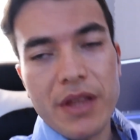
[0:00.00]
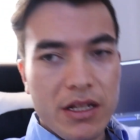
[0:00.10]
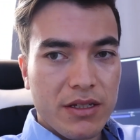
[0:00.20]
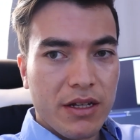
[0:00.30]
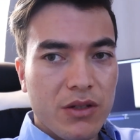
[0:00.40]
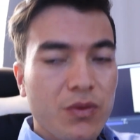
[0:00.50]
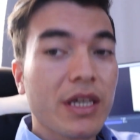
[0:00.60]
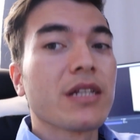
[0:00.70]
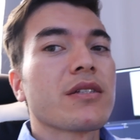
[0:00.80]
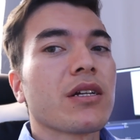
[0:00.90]
That's it. We
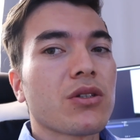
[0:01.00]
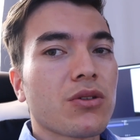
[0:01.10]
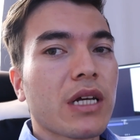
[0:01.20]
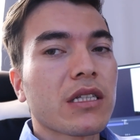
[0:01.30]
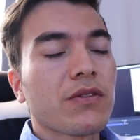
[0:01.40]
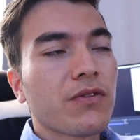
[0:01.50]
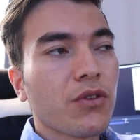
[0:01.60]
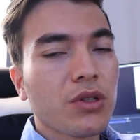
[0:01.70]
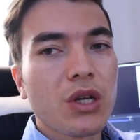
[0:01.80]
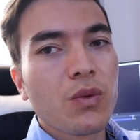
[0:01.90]
can still do that
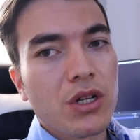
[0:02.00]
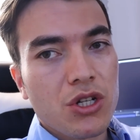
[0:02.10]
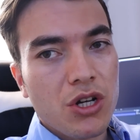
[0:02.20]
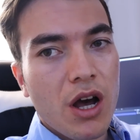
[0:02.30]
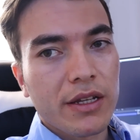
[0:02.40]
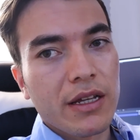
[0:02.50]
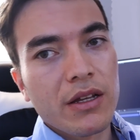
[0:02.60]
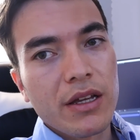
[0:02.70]
fully one shot